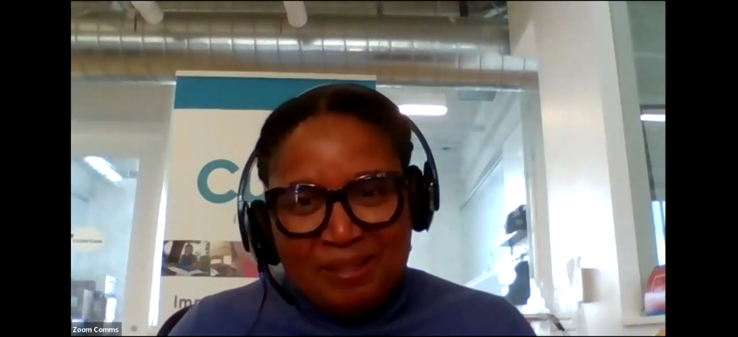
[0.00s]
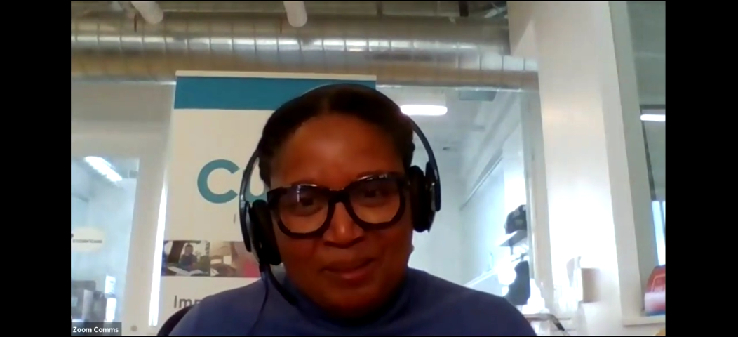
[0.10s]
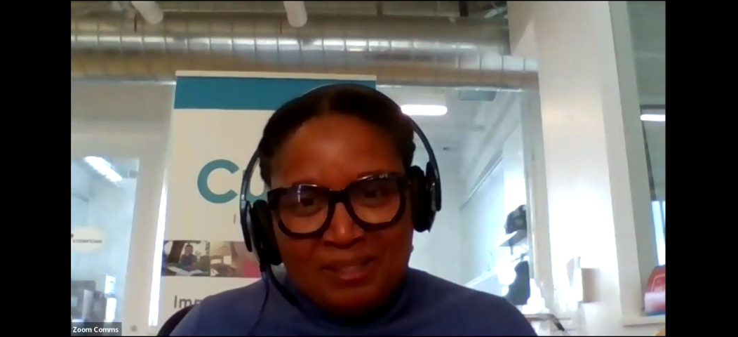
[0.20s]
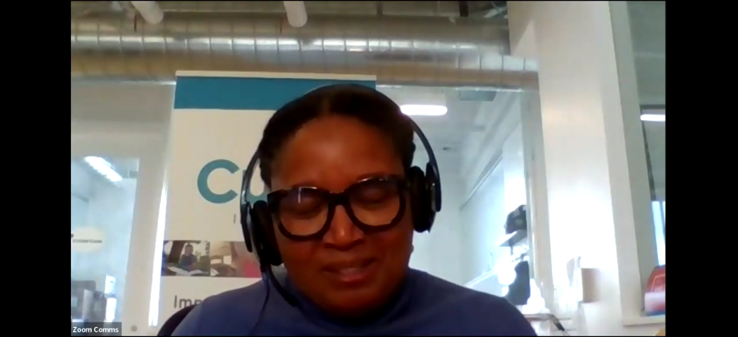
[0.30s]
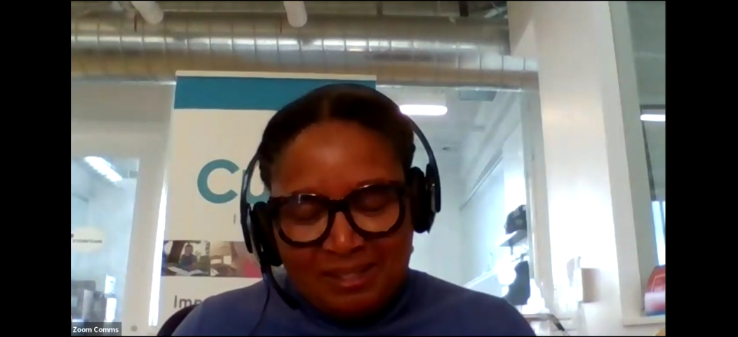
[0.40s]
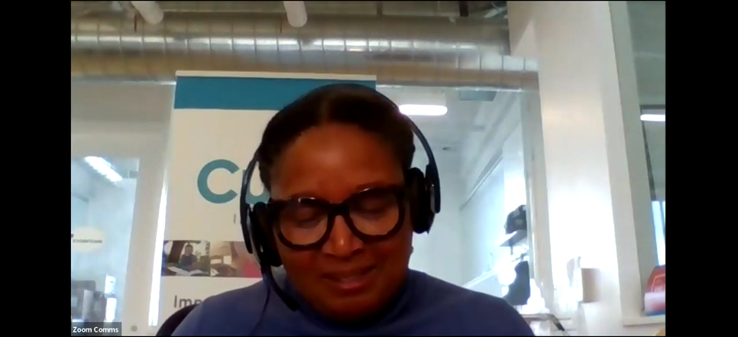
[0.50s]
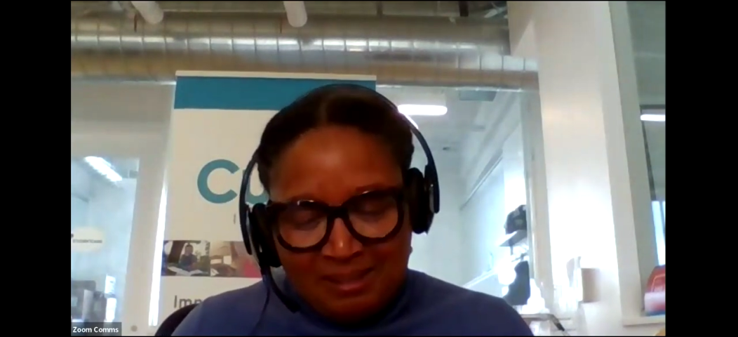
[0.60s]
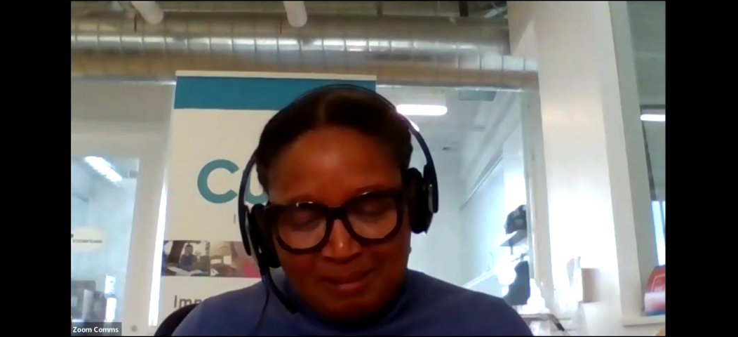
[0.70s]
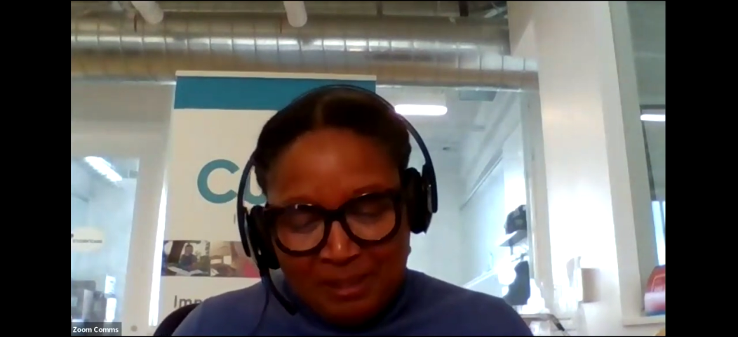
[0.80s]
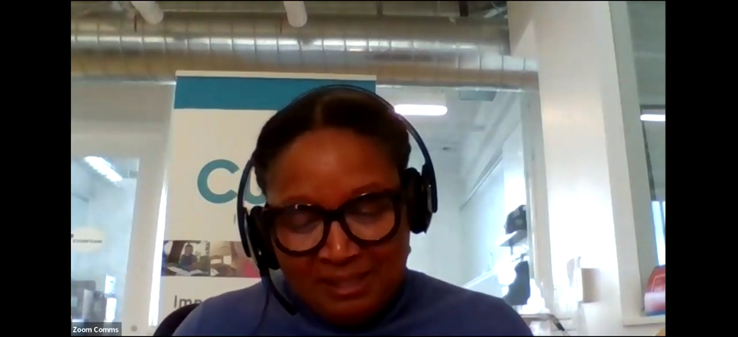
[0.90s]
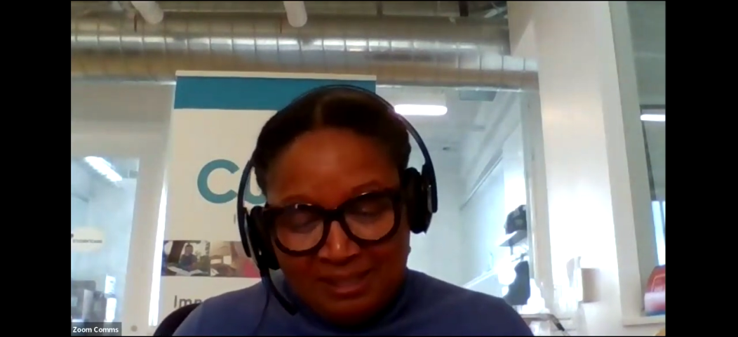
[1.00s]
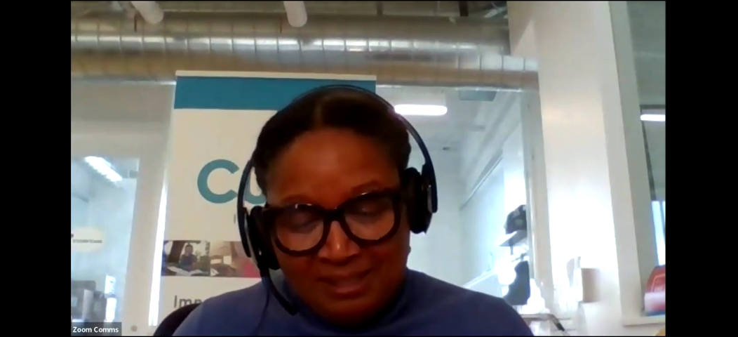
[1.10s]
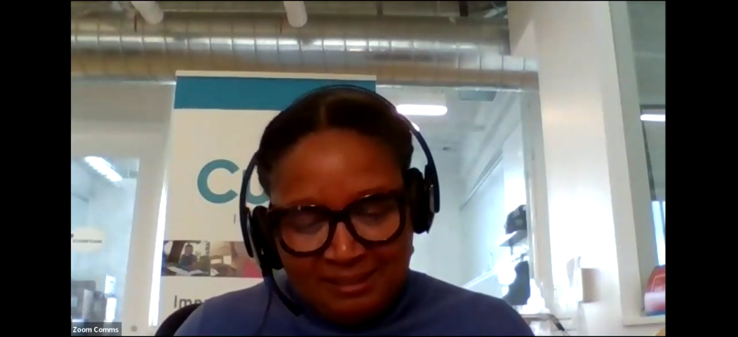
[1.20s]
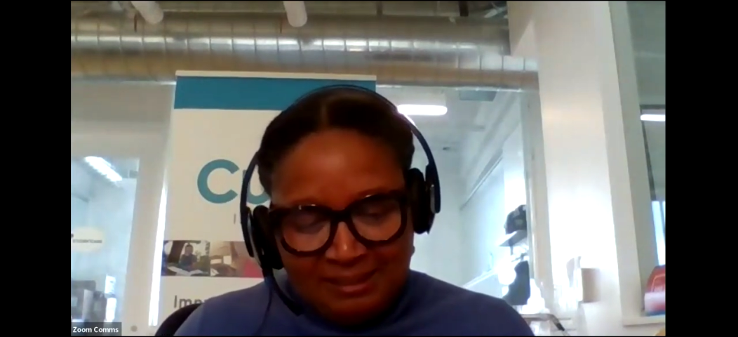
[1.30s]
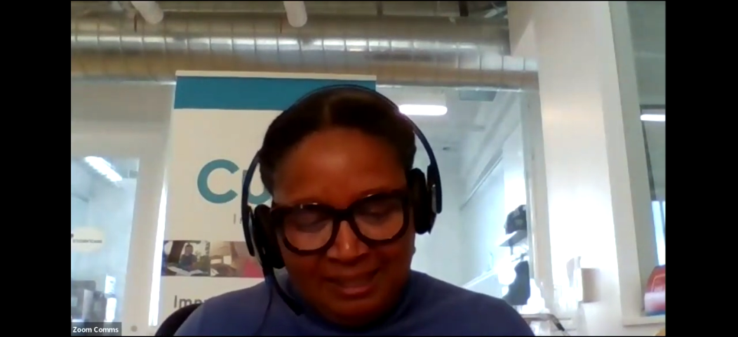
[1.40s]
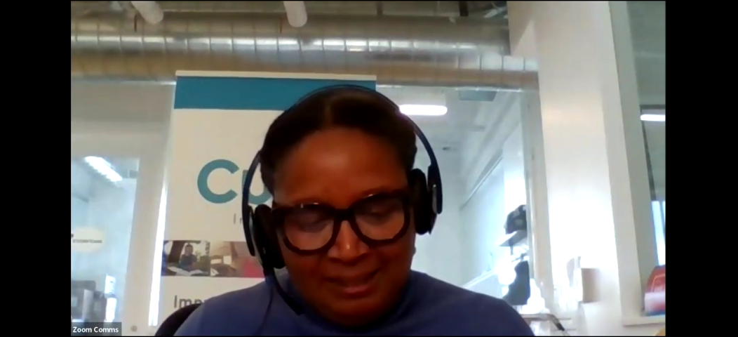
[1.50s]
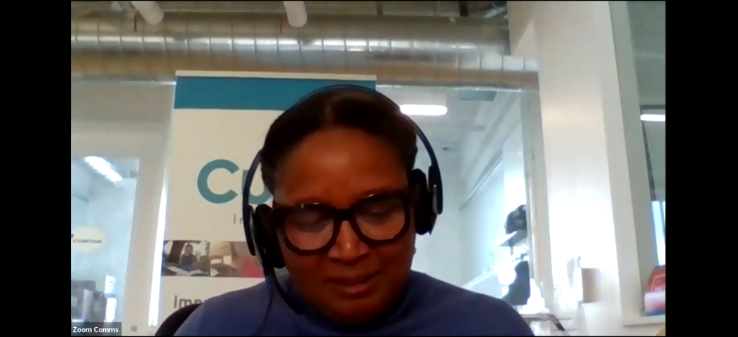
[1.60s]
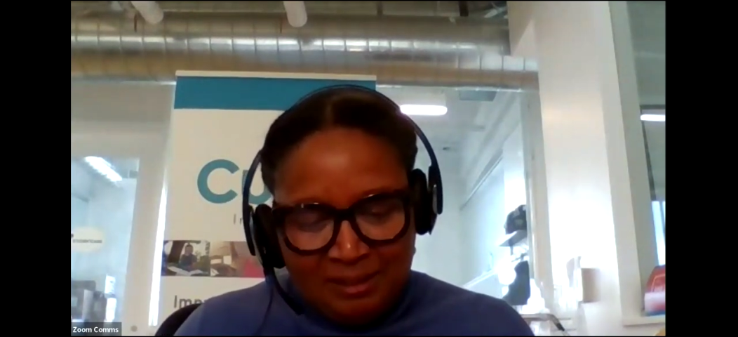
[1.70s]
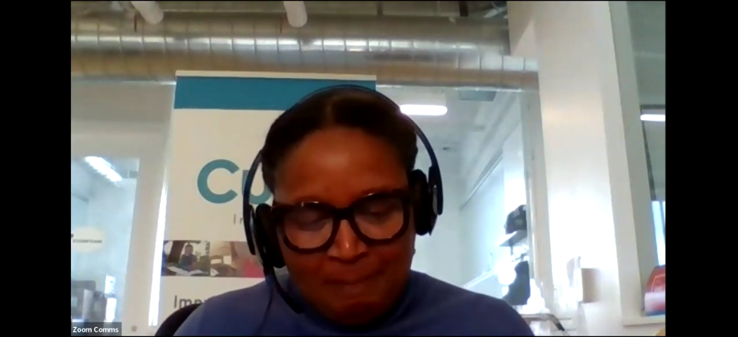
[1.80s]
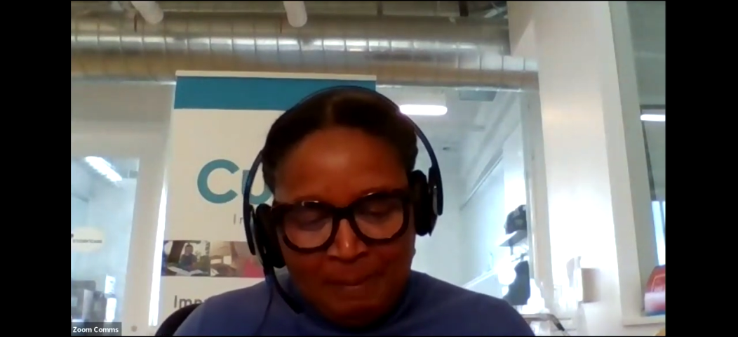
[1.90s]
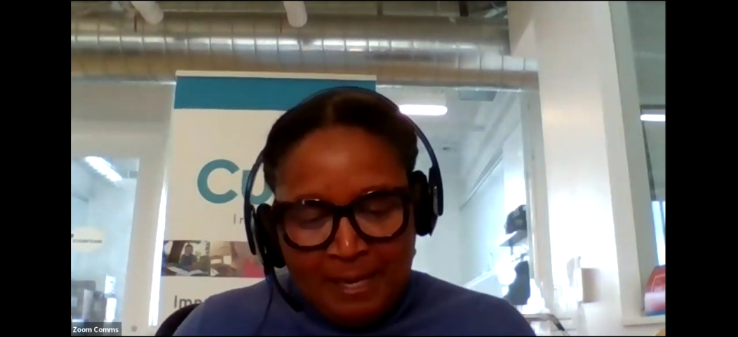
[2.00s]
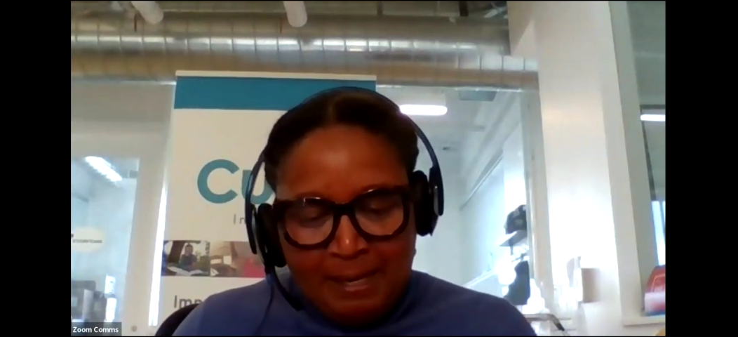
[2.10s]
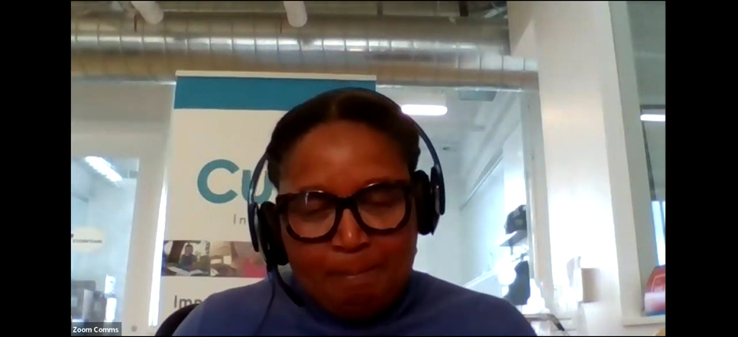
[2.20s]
so it's 6 months later.